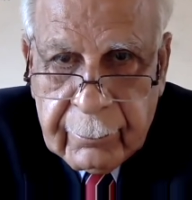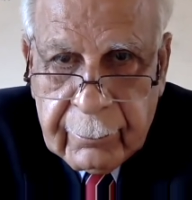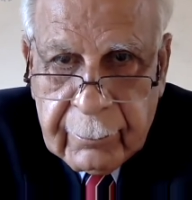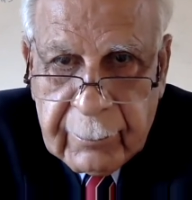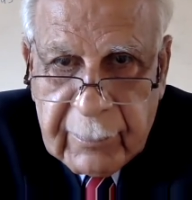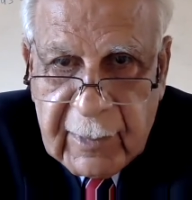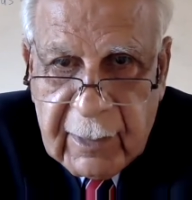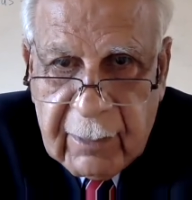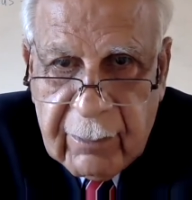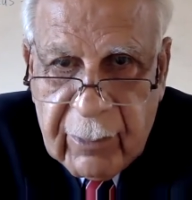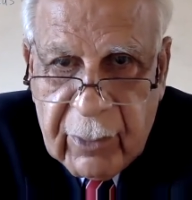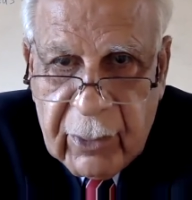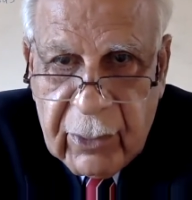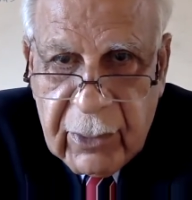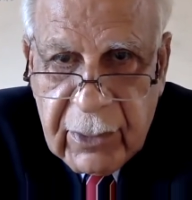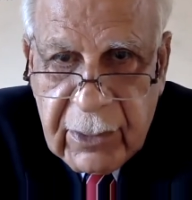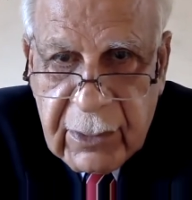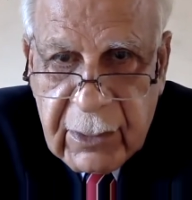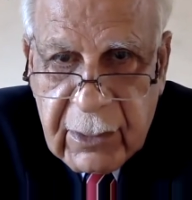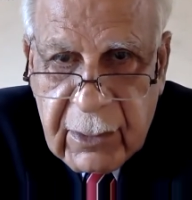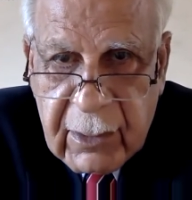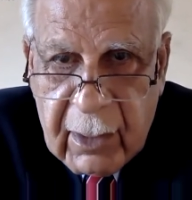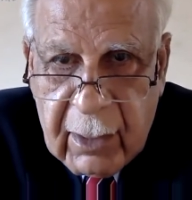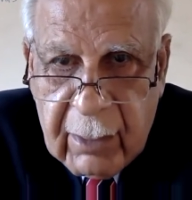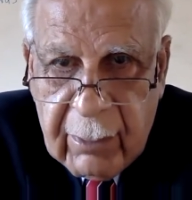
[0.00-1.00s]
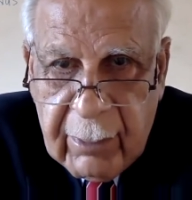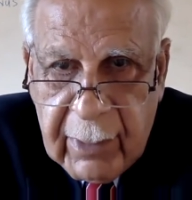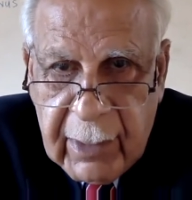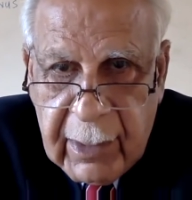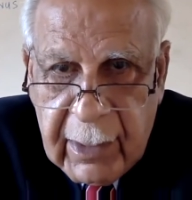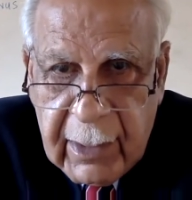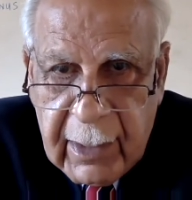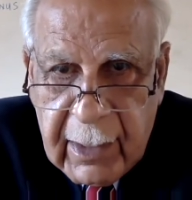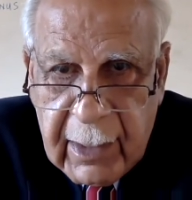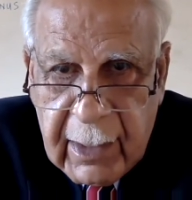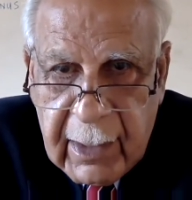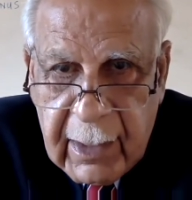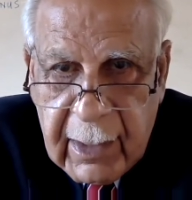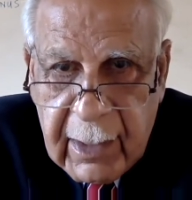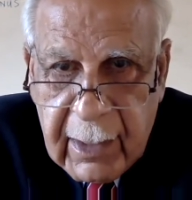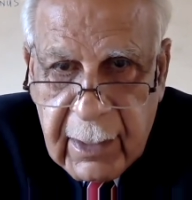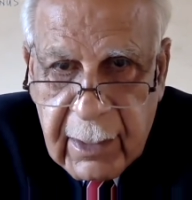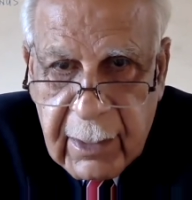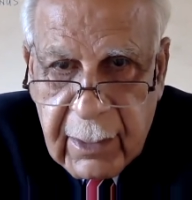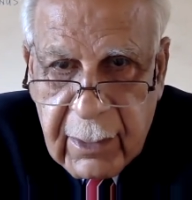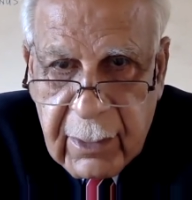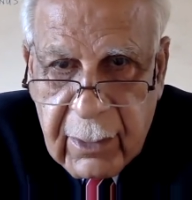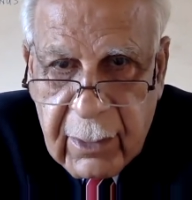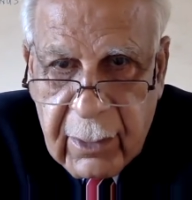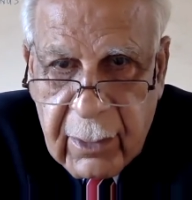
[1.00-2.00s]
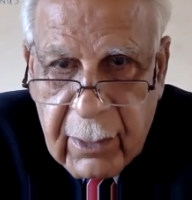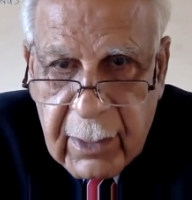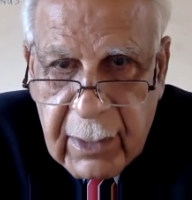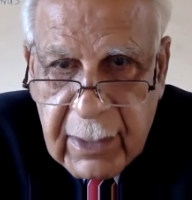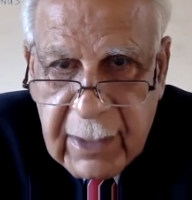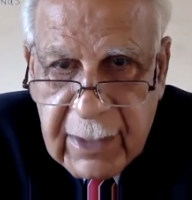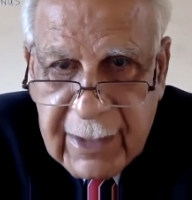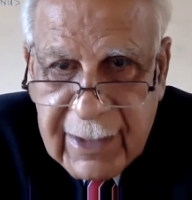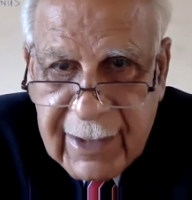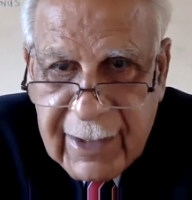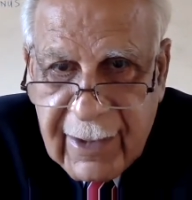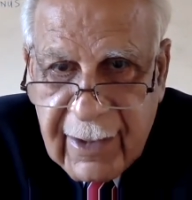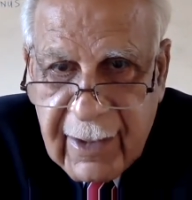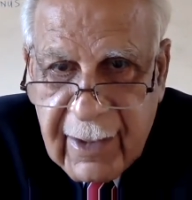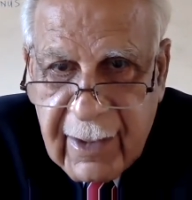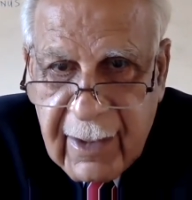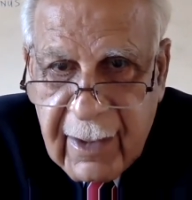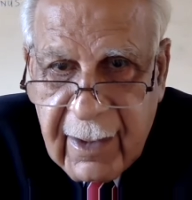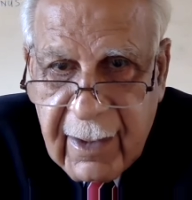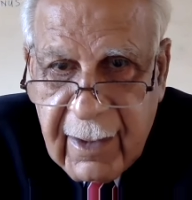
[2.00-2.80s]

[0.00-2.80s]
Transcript: And the most common is the